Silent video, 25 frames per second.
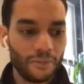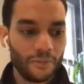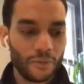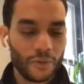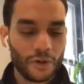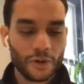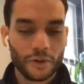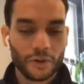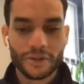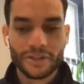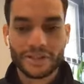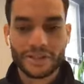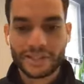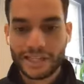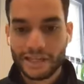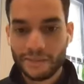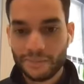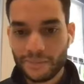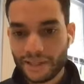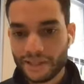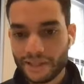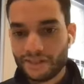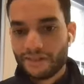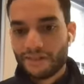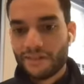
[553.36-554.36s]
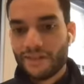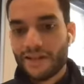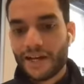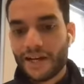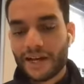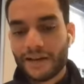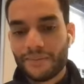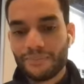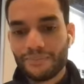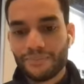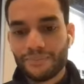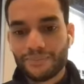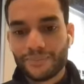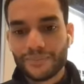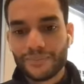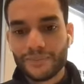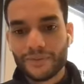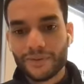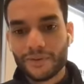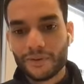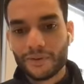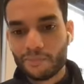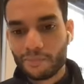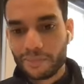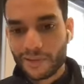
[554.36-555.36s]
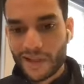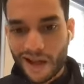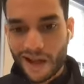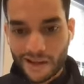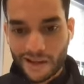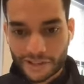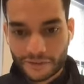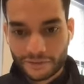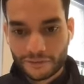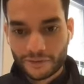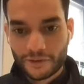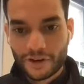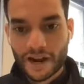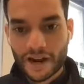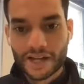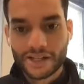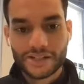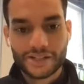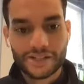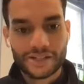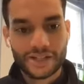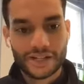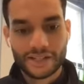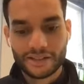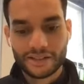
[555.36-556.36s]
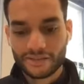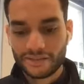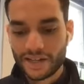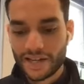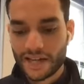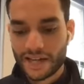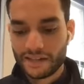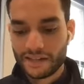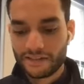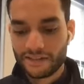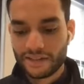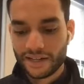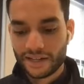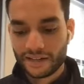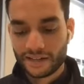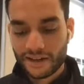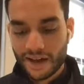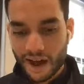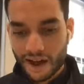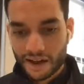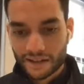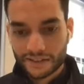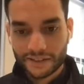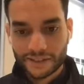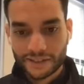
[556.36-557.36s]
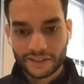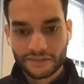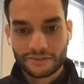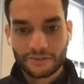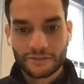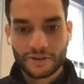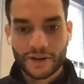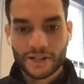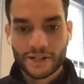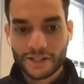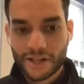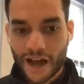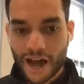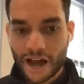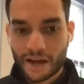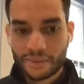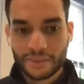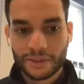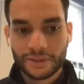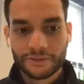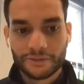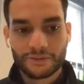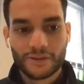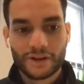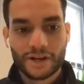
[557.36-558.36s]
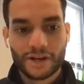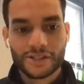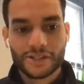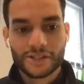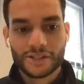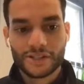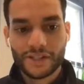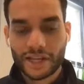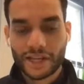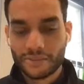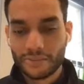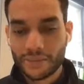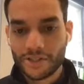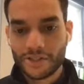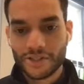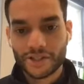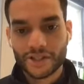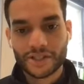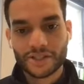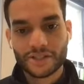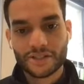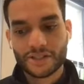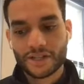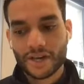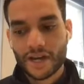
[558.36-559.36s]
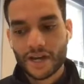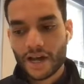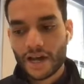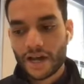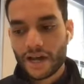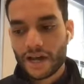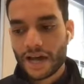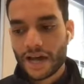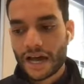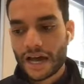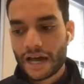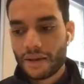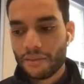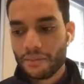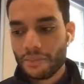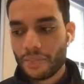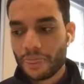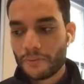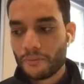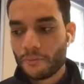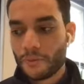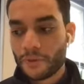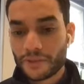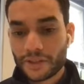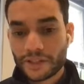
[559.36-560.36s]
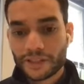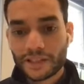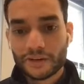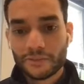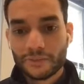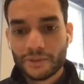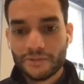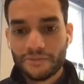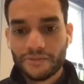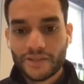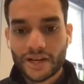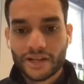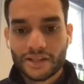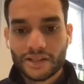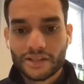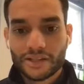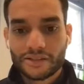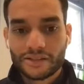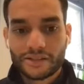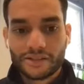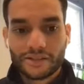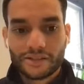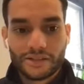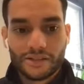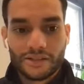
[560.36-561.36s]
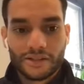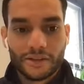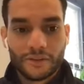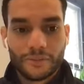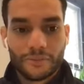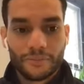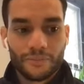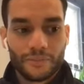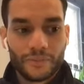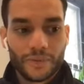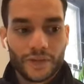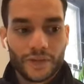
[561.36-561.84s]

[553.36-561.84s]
we're always keeping, blogs fresh and content fresh, copy fresh, images. One thing that we've done is, a